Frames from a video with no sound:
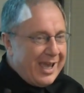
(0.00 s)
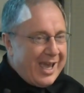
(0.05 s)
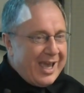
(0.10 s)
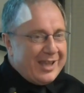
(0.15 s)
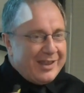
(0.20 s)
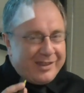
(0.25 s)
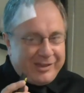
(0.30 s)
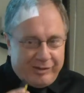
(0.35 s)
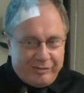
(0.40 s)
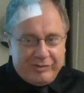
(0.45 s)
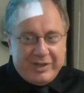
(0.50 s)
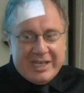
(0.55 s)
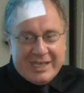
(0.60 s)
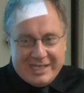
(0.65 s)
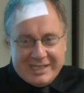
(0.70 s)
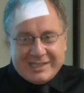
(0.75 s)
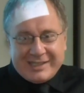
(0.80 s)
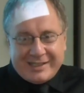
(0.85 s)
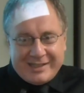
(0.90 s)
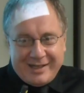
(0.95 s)
And
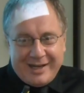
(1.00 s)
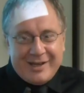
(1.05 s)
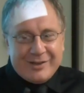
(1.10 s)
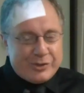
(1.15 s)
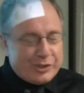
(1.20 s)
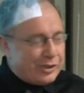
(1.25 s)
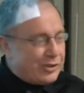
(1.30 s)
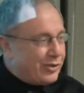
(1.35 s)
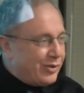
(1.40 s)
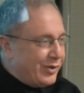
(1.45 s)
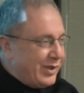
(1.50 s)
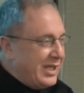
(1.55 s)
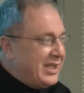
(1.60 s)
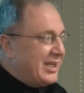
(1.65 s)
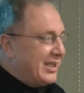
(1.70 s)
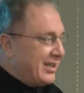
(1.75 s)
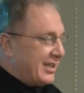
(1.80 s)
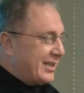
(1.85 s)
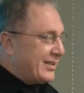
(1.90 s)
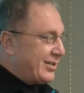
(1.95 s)
3 is closer to
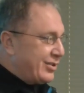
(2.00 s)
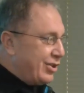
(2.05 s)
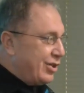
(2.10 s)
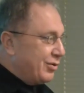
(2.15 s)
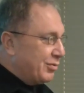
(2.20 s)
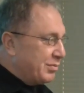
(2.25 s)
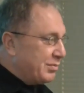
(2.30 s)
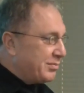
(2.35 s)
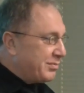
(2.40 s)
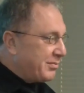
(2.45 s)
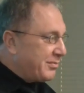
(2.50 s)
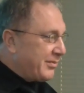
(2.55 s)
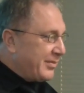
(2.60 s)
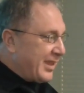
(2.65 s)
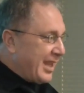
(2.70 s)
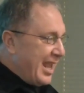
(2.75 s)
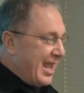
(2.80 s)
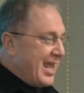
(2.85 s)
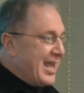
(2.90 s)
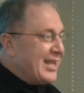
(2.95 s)
E than 2.
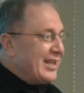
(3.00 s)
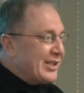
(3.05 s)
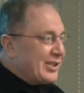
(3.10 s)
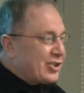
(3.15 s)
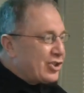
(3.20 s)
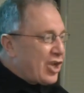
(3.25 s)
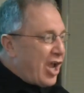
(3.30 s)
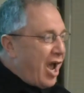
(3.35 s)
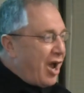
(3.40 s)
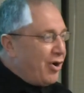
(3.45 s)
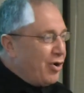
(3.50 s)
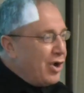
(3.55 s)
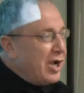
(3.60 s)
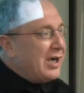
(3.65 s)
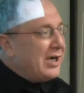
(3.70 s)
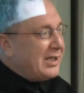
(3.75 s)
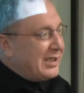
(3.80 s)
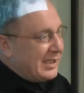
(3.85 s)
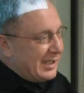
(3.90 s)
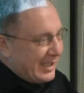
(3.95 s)
So
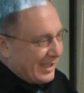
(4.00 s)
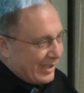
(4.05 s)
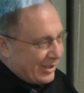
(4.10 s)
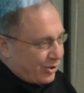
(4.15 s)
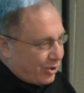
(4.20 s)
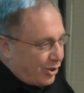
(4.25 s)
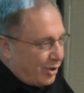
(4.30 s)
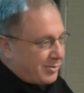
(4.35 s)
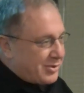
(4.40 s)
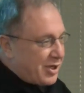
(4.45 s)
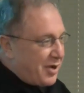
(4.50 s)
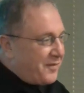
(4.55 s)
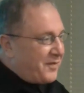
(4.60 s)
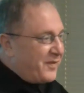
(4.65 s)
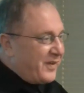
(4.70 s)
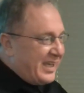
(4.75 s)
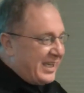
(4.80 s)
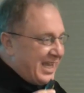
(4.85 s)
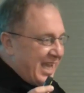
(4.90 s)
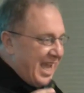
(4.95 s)
in terms
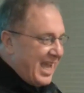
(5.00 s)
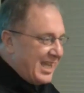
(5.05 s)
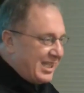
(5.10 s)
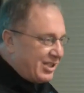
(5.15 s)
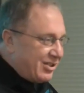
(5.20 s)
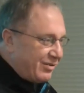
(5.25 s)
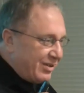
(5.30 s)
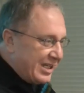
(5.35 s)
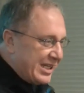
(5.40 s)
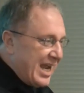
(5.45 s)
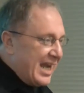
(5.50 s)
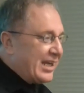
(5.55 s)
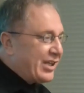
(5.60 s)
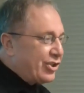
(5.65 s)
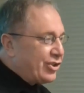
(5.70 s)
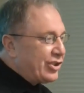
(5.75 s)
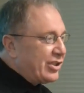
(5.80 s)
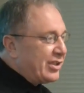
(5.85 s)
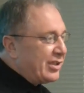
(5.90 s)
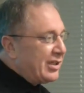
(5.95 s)
of gate
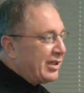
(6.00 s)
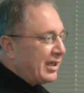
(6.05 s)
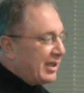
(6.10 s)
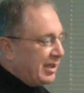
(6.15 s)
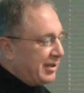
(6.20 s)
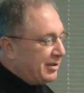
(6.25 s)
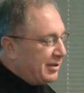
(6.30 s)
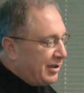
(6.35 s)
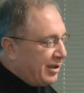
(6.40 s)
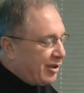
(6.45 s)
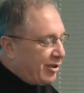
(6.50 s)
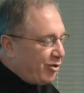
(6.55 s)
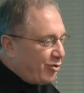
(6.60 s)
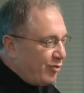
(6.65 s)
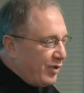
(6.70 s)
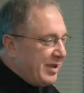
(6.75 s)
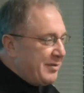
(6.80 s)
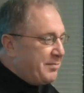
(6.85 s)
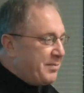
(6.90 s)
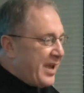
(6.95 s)
reduction,
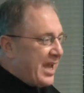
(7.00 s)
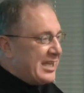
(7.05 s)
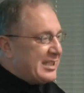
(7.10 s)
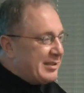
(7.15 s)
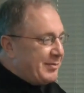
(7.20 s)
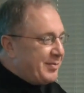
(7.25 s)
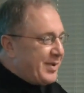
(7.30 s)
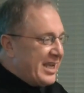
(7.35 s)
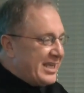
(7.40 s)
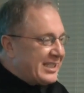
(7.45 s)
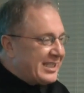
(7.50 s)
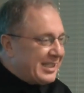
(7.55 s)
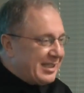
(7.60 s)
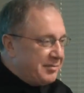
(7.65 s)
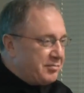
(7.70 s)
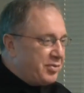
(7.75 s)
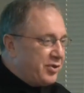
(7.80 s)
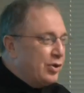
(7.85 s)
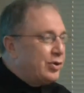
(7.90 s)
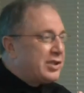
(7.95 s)
3 base-based
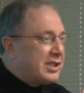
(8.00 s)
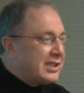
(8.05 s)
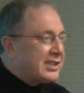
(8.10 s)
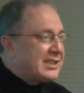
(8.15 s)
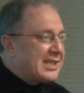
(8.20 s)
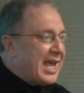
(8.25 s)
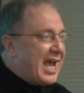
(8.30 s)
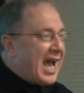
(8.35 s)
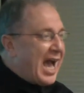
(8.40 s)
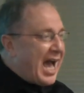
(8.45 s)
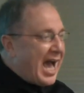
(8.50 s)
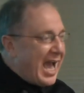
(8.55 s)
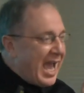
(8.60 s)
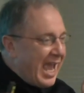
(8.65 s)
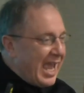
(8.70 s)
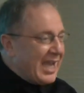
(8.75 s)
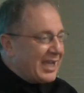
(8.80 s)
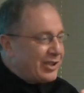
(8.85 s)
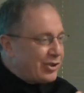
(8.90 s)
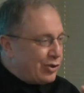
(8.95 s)
computers are
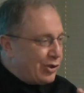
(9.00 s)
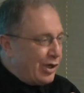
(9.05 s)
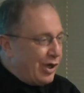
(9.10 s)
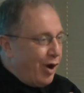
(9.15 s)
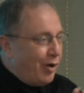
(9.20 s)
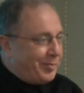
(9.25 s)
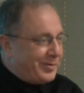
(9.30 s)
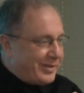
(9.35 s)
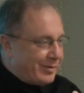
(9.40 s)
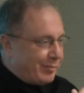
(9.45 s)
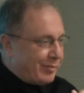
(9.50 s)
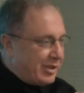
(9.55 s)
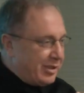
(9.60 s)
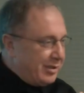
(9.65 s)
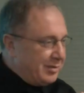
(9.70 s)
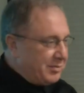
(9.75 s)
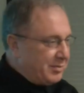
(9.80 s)
actually optimal.